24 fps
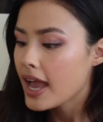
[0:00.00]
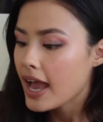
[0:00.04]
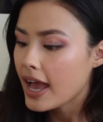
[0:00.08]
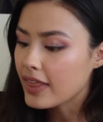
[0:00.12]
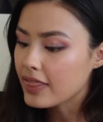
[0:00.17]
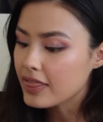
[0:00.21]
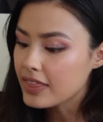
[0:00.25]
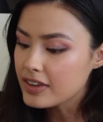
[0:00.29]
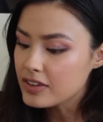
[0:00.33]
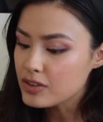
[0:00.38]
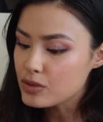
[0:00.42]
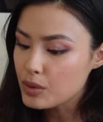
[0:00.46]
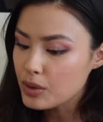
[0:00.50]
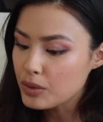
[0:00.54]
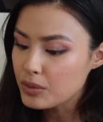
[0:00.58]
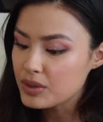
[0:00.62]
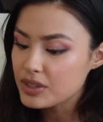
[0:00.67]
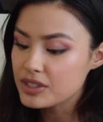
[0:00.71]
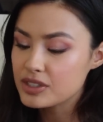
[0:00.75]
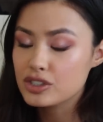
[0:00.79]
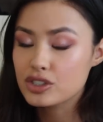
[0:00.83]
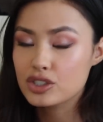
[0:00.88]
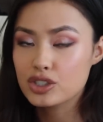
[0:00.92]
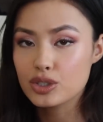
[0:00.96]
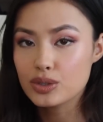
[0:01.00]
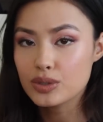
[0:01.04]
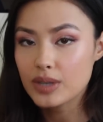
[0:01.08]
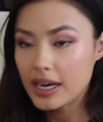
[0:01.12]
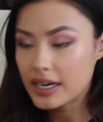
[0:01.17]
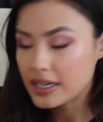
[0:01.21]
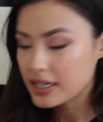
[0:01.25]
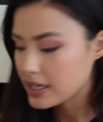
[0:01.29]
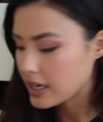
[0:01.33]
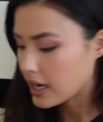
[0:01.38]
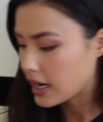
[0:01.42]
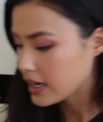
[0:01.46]
And this one was two
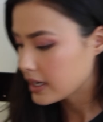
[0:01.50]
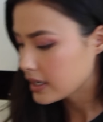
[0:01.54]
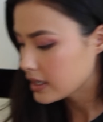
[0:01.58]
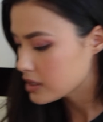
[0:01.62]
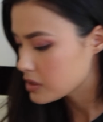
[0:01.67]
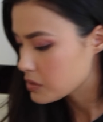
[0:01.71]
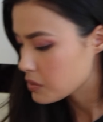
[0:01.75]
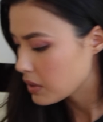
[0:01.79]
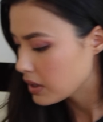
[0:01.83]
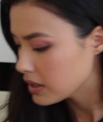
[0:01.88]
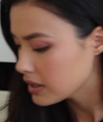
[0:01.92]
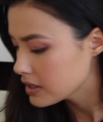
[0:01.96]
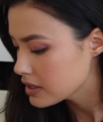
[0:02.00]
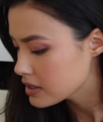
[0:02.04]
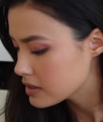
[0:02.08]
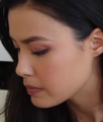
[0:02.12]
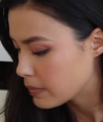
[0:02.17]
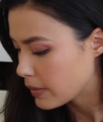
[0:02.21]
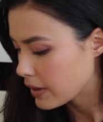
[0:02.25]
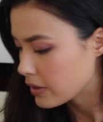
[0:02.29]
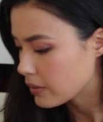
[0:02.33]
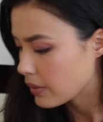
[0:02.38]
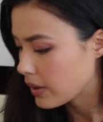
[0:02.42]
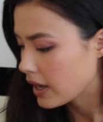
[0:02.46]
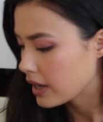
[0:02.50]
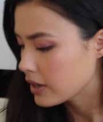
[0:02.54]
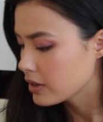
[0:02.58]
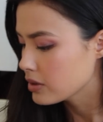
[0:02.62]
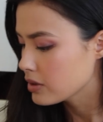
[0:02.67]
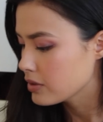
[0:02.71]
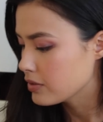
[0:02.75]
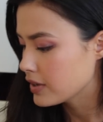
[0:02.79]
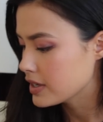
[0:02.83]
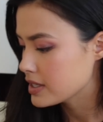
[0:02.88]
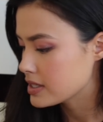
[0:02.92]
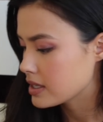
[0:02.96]
ninety-nine, as well as, by the way, I don't
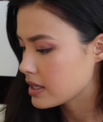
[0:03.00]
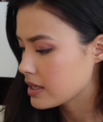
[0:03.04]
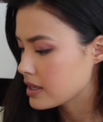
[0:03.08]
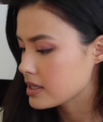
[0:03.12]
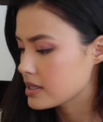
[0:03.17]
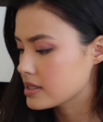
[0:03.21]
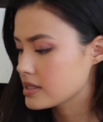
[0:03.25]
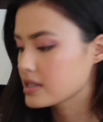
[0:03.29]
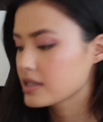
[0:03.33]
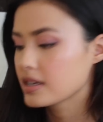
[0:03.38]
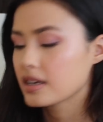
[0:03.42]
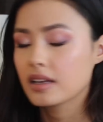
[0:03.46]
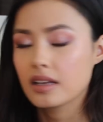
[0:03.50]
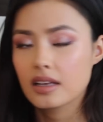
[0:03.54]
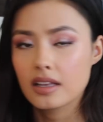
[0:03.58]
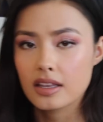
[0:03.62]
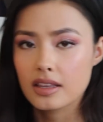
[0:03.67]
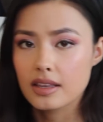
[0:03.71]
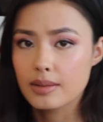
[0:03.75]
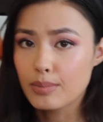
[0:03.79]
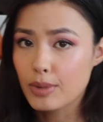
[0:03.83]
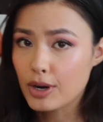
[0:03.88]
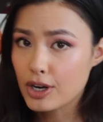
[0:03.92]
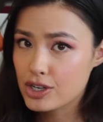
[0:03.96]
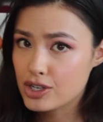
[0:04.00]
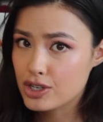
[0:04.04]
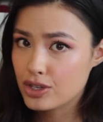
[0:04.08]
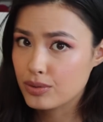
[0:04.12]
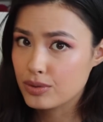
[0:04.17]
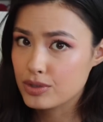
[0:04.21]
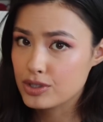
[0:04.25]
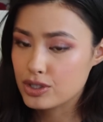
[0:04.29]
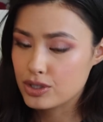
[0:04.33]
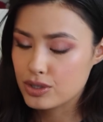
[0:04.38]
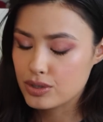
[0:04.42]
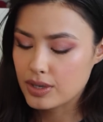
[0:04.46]
know if I said this, The Martian
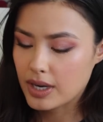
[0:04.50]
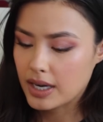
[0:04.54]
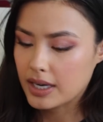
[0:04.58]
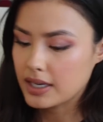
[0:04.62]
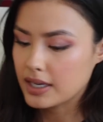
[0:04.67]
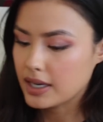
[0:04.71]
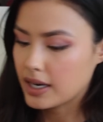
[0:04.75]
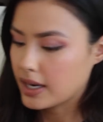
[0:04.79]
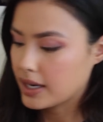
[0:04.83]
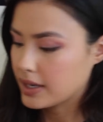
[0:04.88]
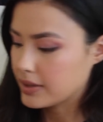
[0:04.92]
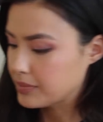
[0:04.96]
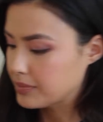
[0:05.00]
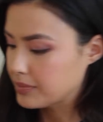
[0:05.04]
was two ninety-nine.